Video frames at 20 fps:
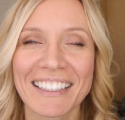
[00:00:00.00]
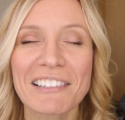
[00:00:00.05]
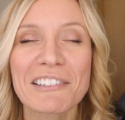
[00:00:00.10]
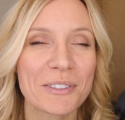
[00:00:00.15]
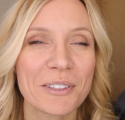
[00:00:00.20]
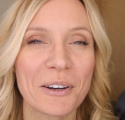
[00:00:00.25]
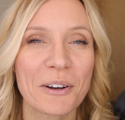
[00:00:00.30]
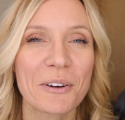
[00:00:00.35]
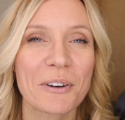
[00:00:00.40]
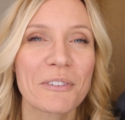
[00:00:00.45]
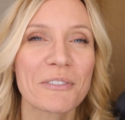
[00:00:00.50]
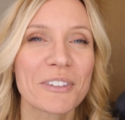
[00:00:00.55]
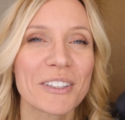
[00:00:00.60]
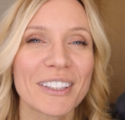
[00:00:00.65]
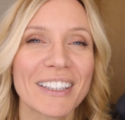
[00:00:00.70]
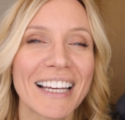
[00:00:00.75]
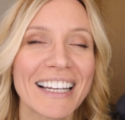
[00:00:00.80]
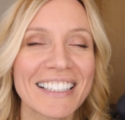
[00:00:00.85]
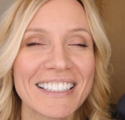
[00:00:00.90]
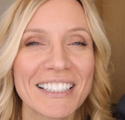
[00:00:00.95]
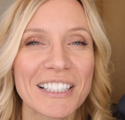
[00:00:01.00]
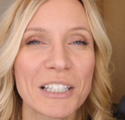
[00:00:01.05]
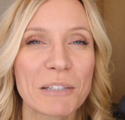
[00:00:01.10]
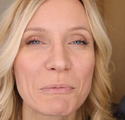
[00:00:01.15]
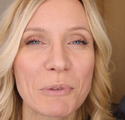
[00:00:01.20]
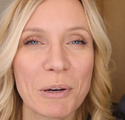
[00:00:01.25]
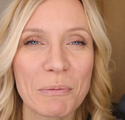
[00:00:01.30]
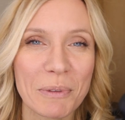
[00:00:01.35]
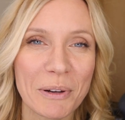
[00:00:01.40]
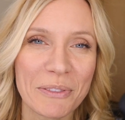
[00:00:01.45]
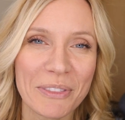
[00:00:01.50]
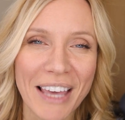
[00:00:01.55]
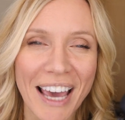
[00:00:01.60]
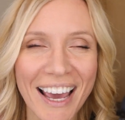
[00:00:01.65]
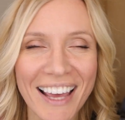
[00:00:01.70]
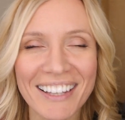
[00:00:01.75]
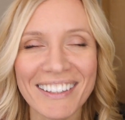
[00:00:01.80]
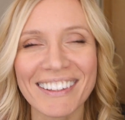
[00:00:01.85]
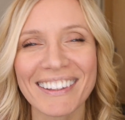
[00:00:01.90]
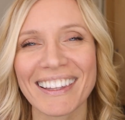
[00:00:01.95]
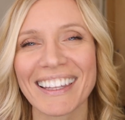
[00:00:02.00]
And so if you'd like to hear more about that,